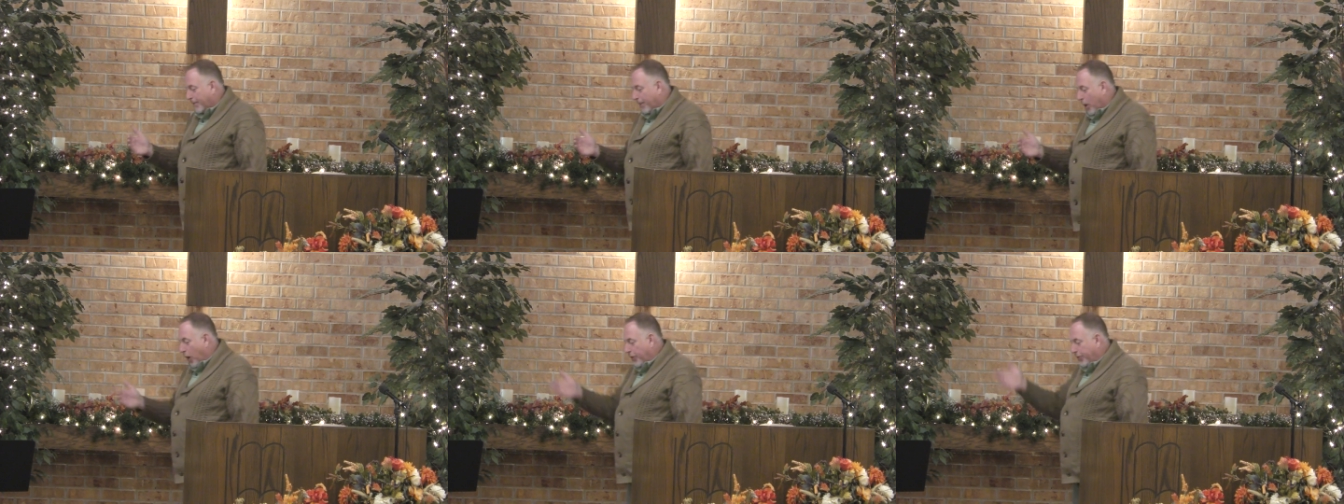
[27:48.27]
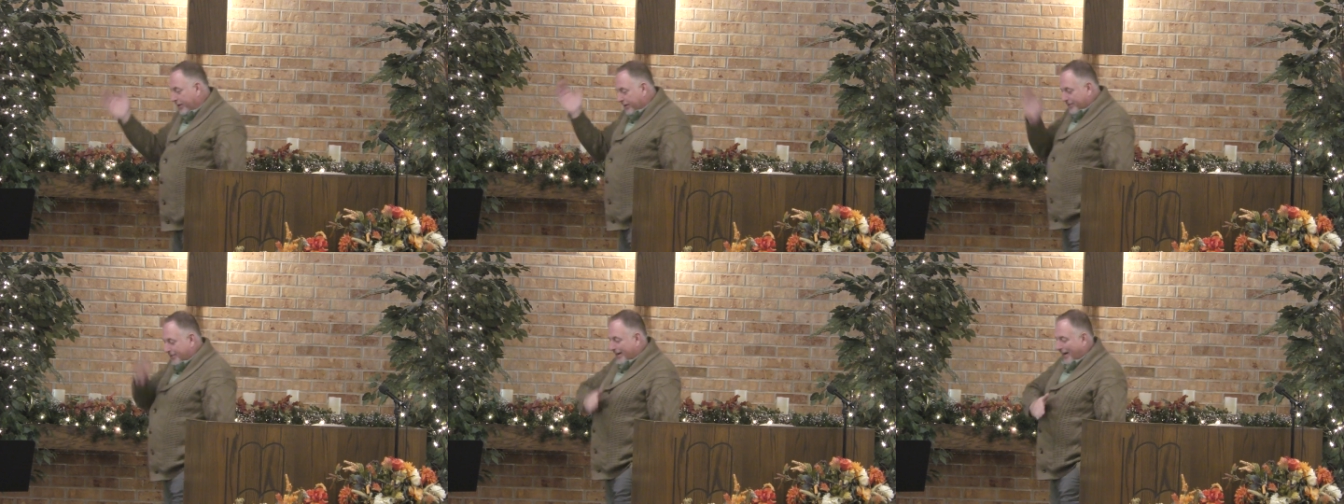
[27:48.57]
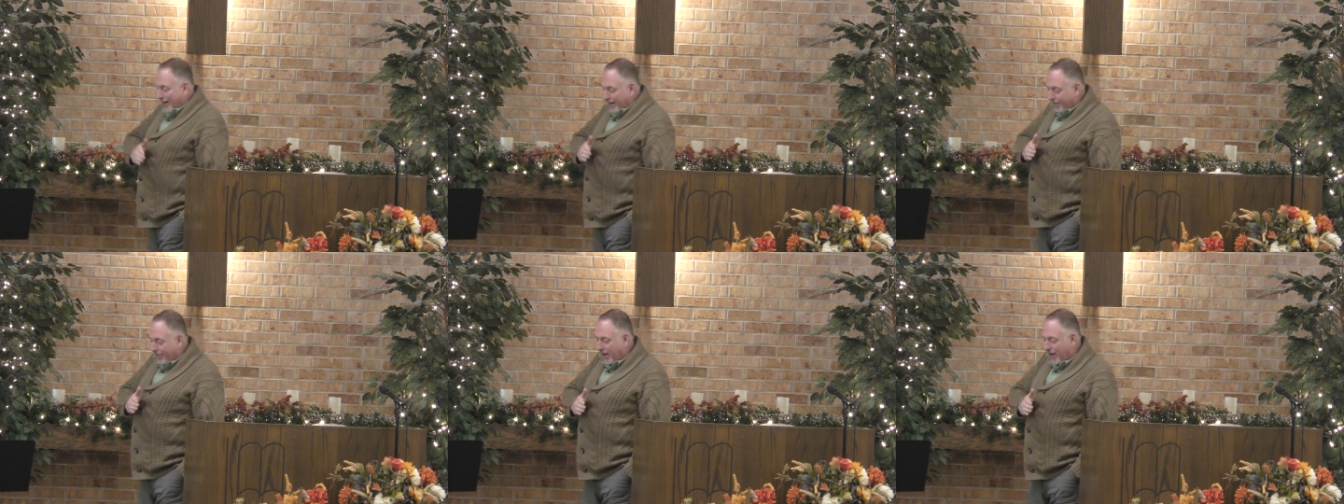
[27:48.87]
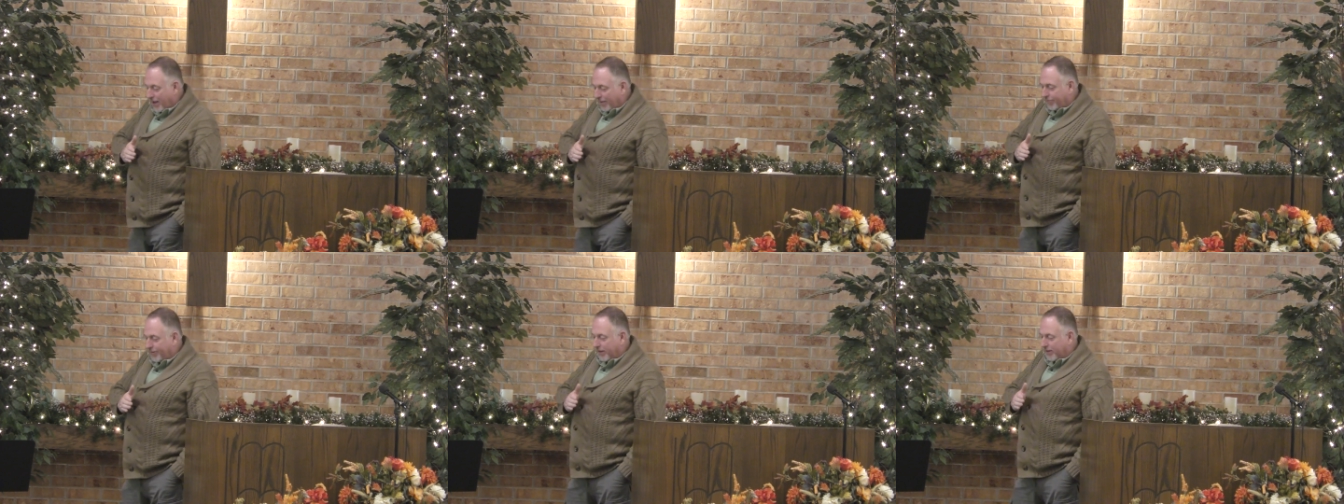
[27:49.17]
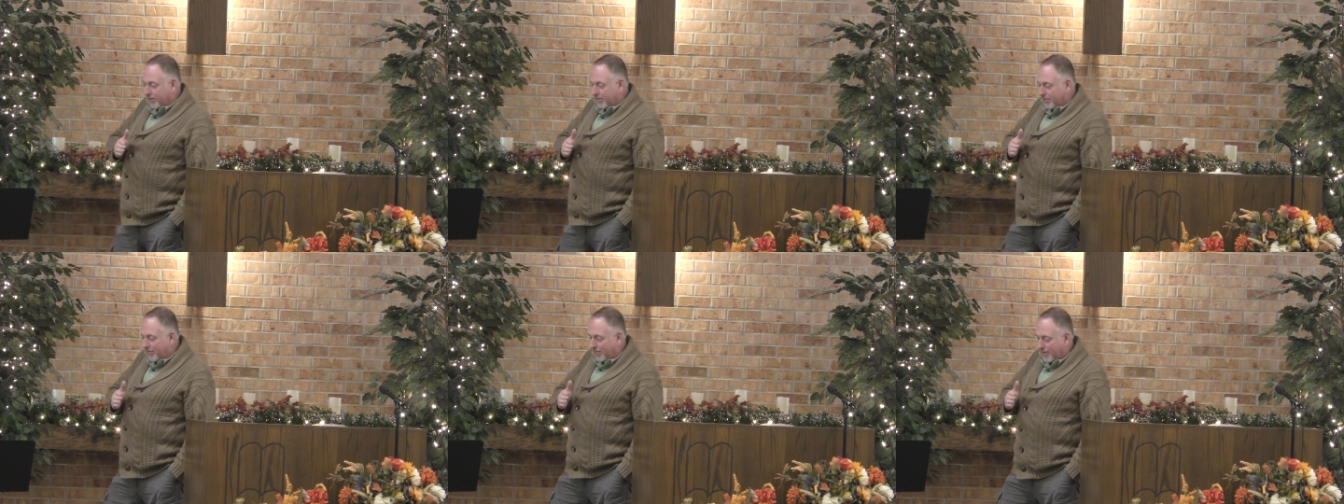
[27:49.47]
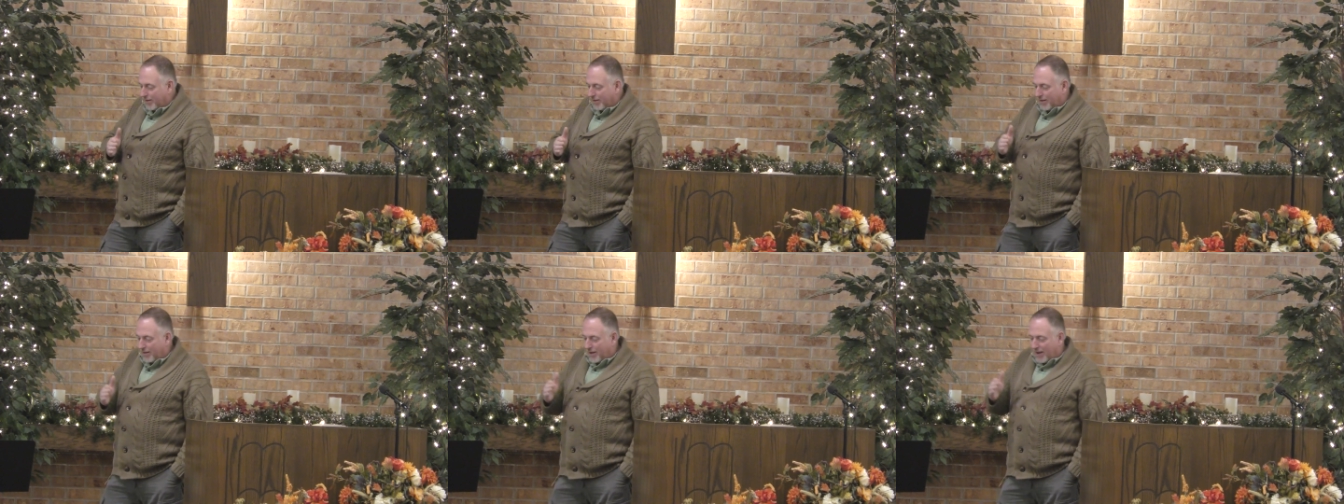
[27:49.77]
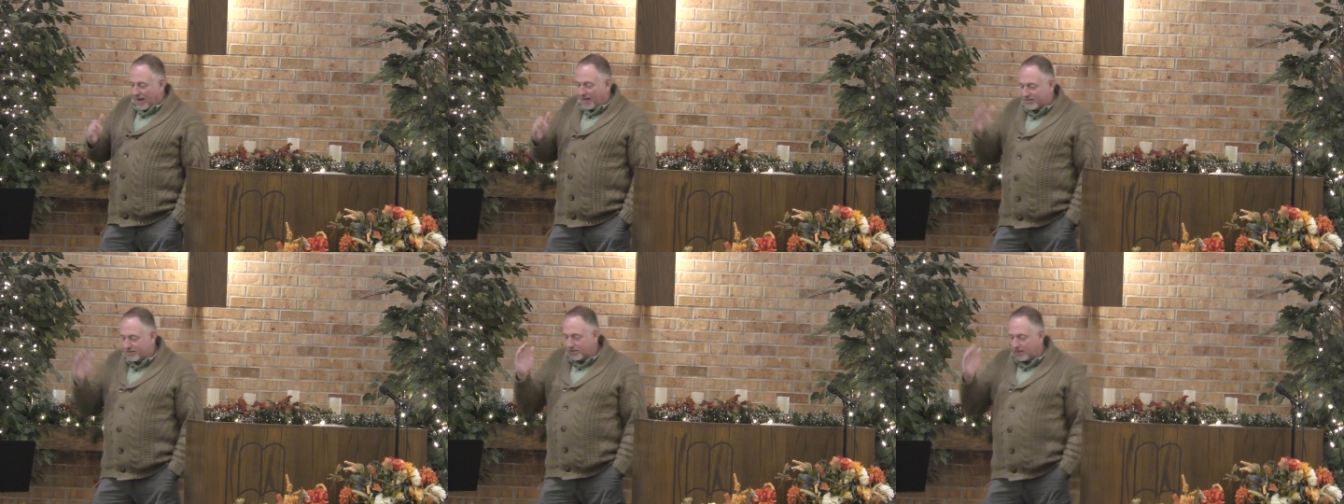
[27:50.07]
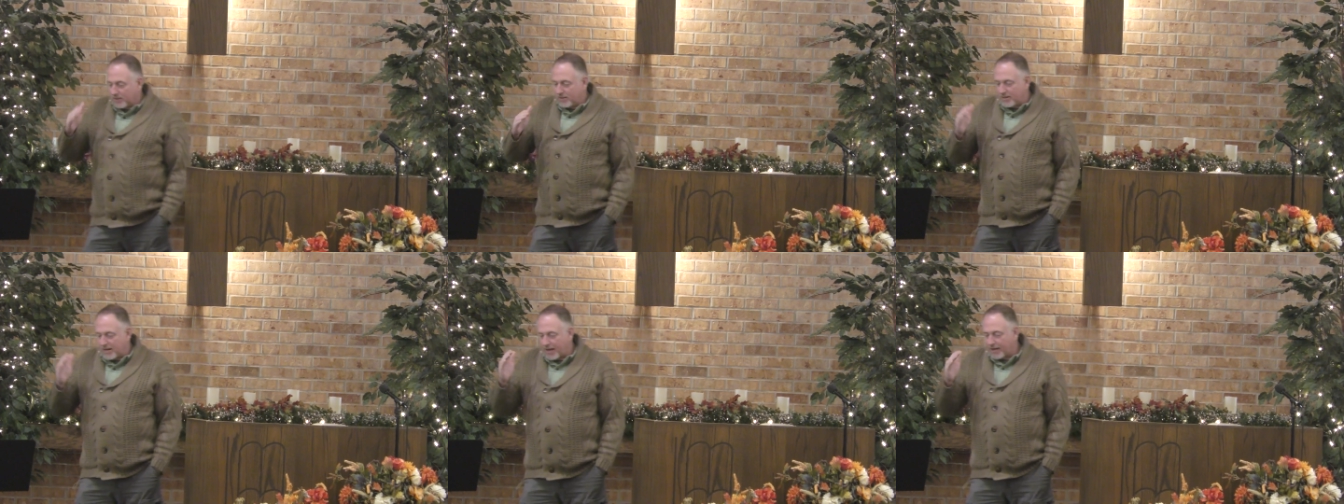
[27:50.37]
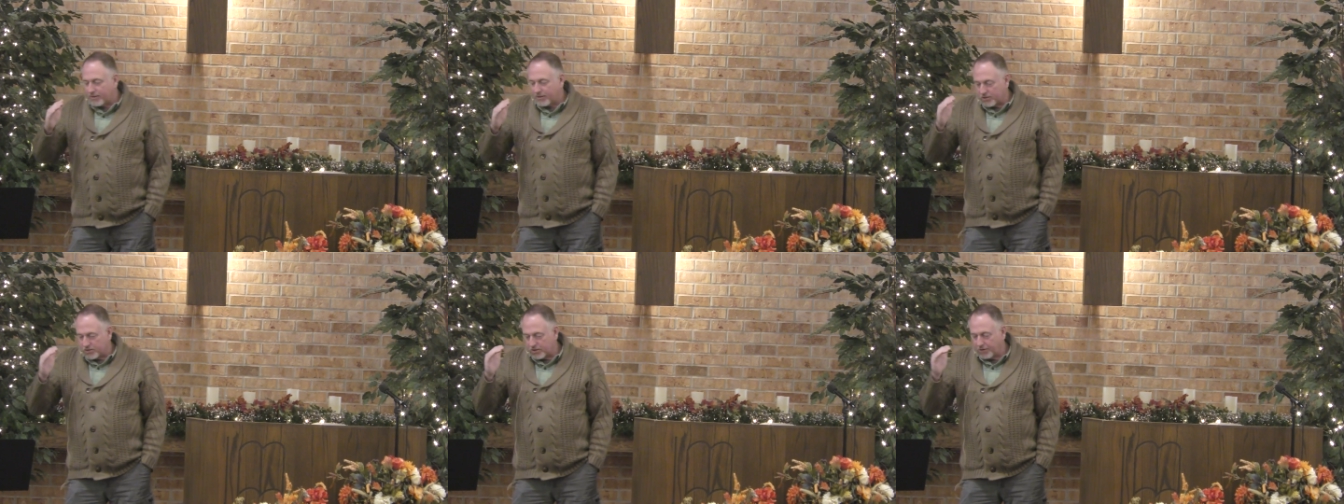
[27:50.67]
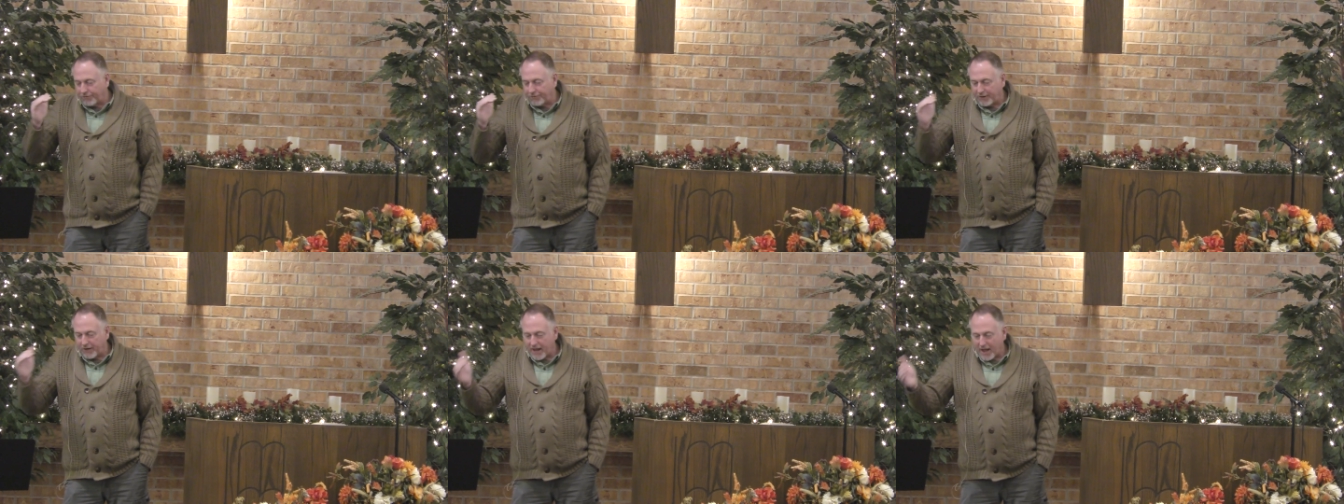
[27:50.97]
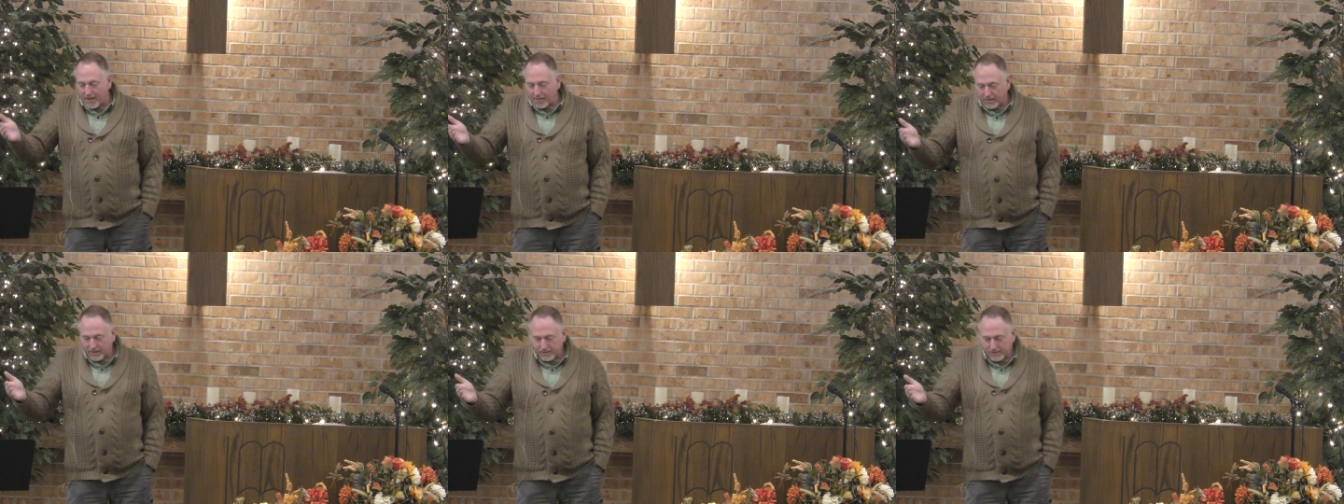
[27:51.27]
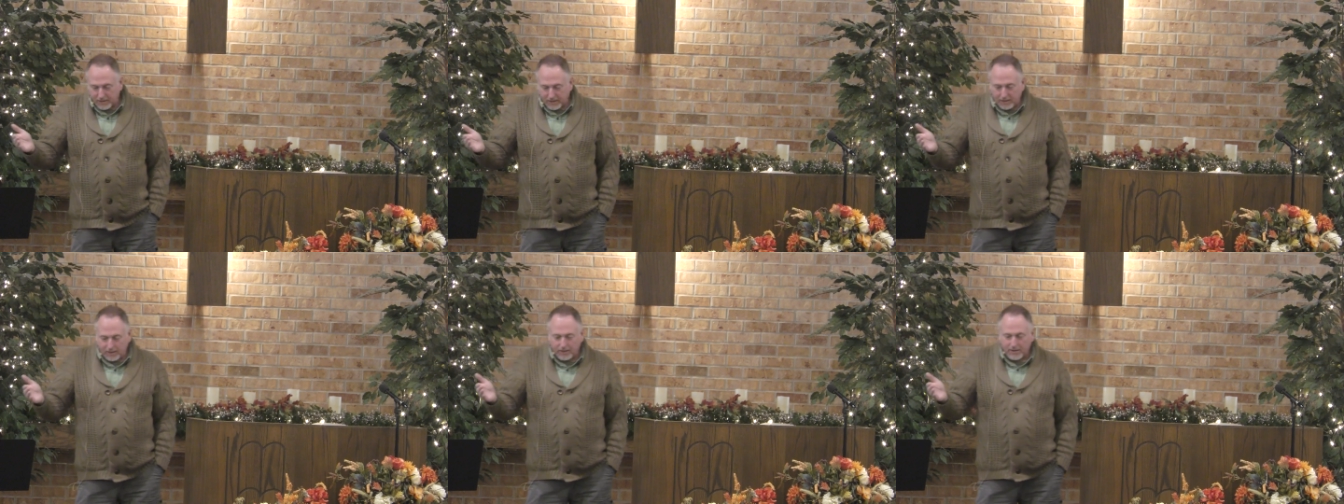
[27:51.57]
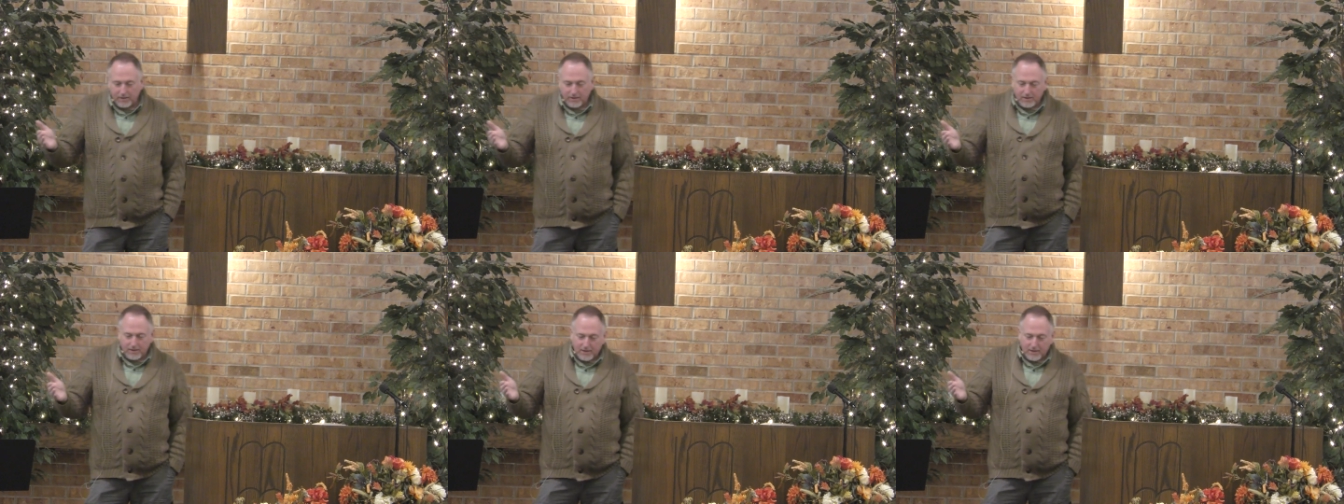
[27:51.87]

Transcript: on this side of heaven, I see death as a finality,